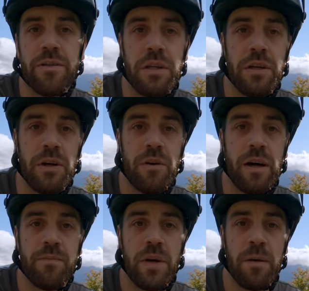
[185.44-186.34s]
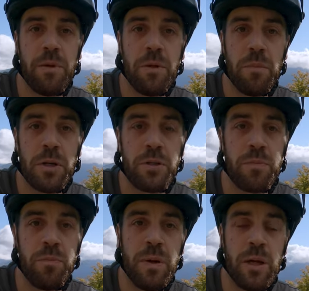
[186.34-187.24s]
you know, I'm, I'm in a much
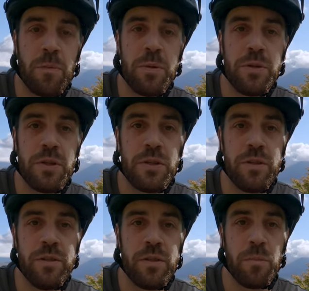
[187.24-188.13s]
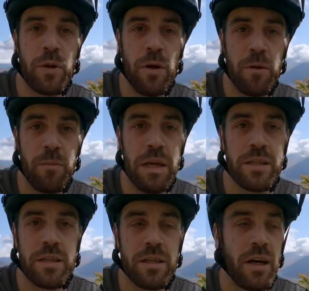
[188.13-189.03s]
better position to put out
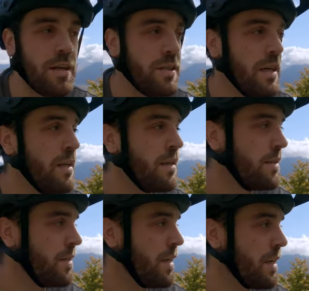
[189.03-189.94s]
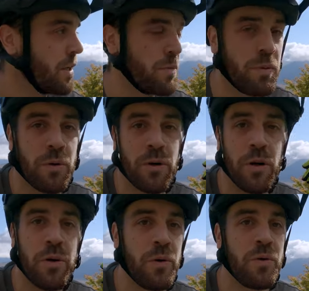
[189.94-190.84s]
amazing content and, and explore a
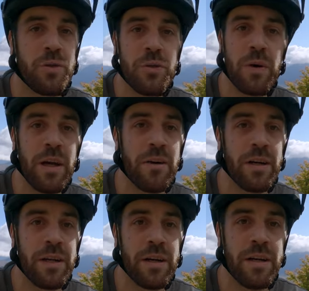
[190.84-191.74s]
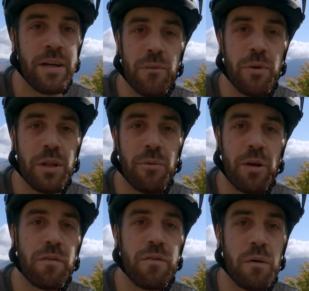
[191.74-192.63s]
whole new area. I really
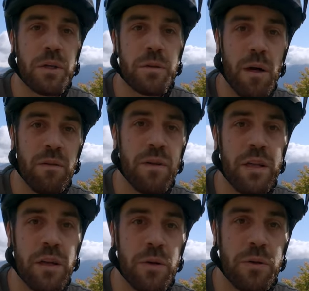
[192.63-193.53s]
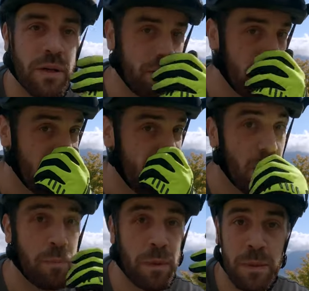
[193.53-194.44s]
wanna focus my videos on, on
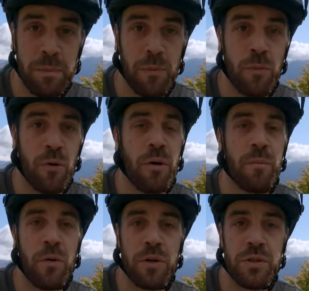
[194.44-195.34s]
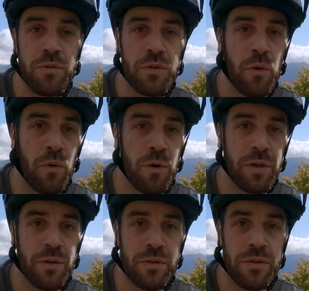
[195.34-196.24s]
helping people more and more
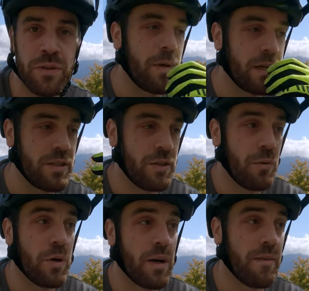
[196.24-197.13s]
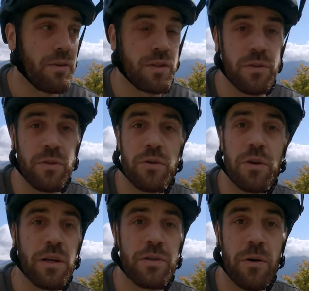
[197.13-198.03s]
tutorials. I still wanna obviously do the
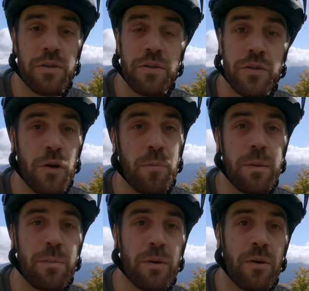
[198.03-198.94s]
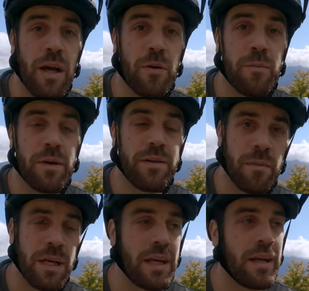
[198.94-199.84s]
trail tours and show people around, but I'm
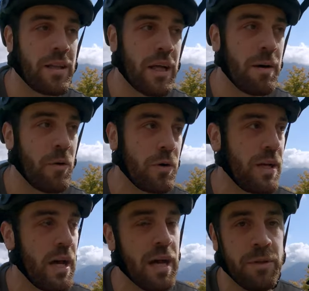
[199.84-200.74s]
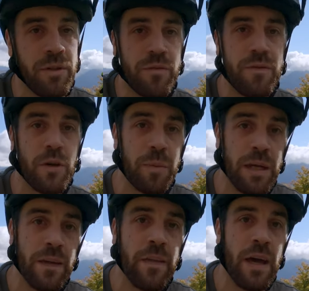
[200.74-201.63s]
taking a lot more time in the
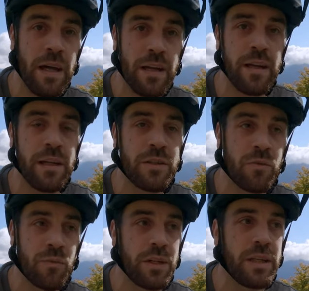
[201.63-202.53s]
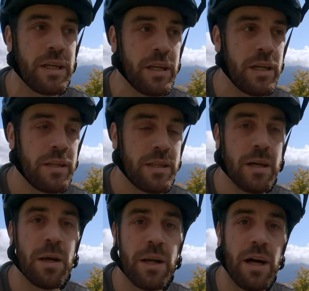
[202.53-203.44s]
filming and the editing to really take
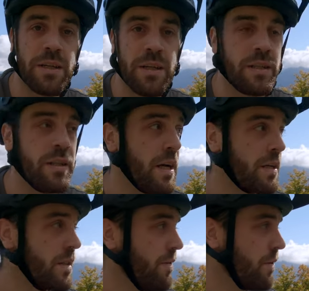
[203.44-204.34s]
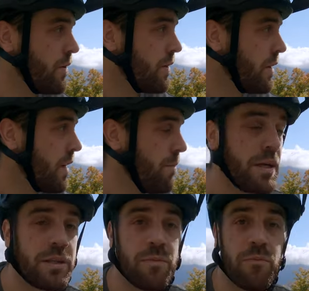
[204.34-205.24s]
my content to the next level and
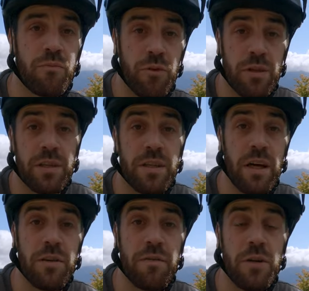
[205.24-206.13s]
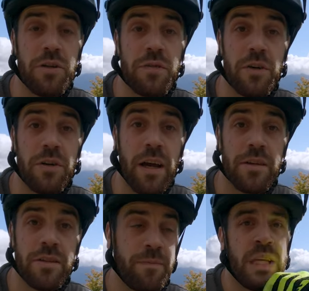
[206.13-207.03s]
make some really solid footage for you guys.
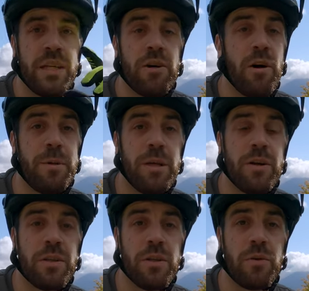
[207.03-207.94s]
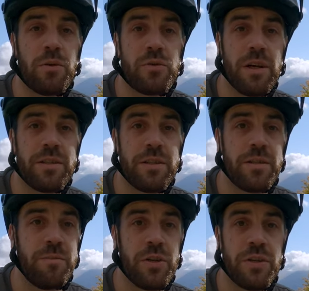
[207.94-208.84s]
Now I'm here at the local trail
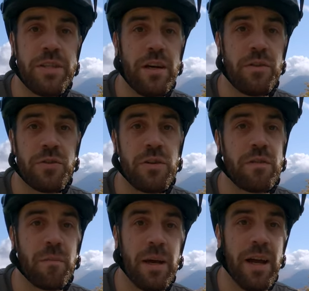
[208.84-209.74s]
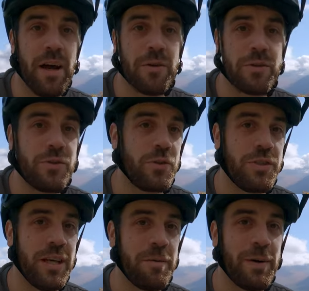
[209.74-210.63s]
system just down the street from my house. Just
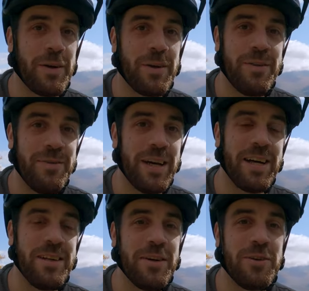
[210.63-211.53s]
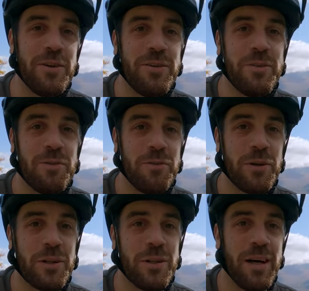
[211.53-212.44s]
did about a 900
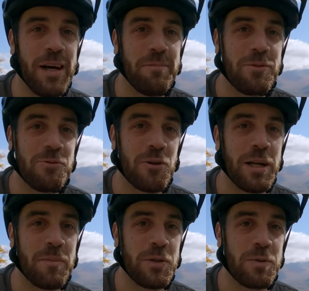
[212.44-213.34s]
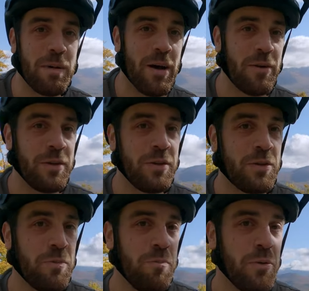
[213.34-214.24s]
foot climb straight up this mountain.
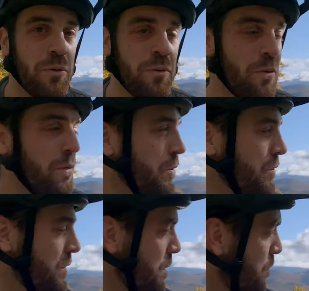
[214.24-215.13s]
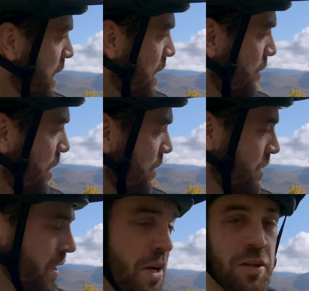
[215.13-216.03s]
Some beautiful views in the background.
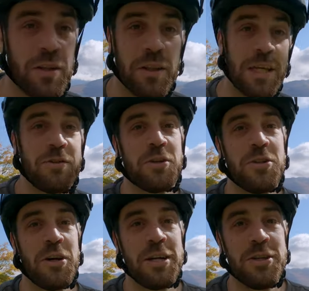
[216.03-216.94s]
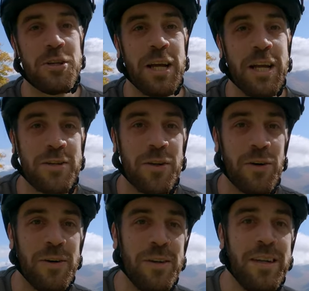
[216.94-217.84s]
The leaves are starting to change. So
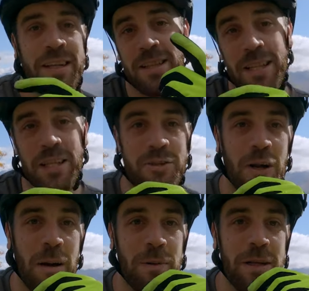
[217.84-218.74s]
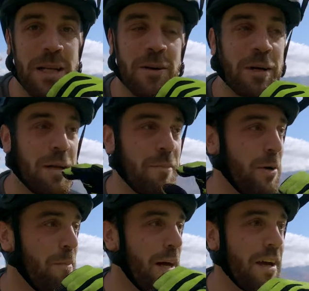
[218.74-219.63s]
let's drop in here. We got about
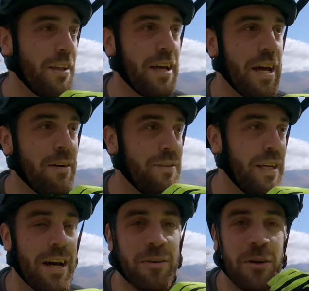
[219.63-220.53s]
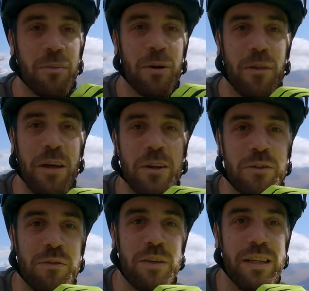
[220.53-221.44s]
a mile and a half down and about a
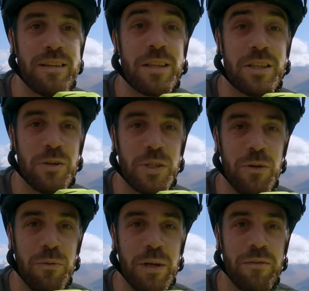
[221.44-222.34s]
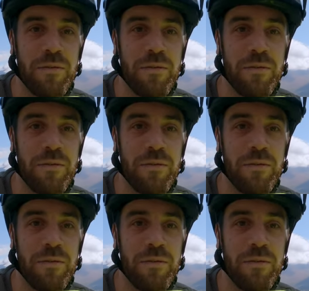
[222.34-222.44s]
thousand feet. Let's go see what we can